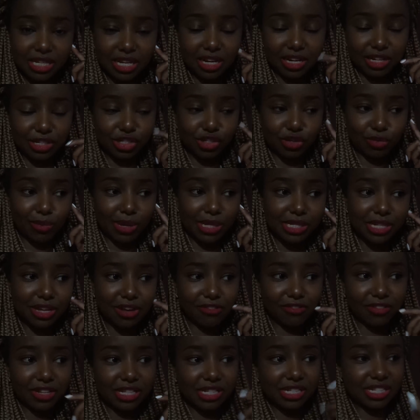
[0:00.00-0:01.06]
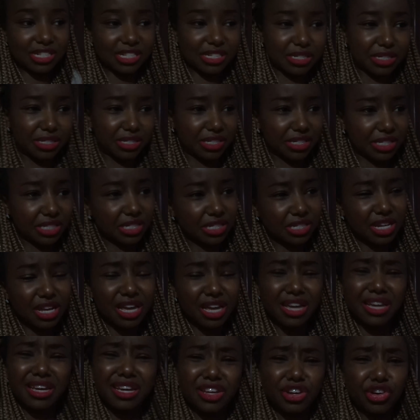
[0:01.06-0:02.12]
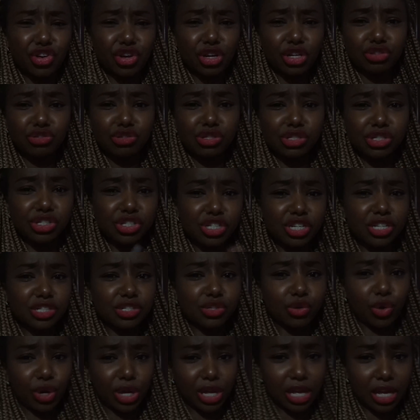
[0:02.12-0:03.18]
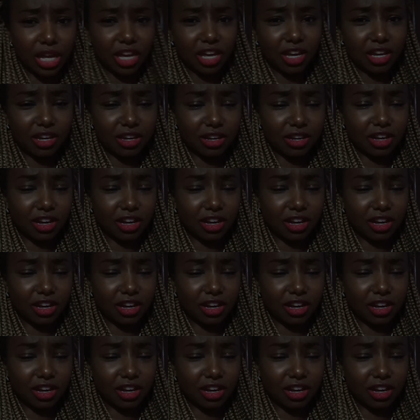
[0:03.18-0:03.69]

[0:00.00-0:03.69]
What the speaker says: The customer service is, it was just okay.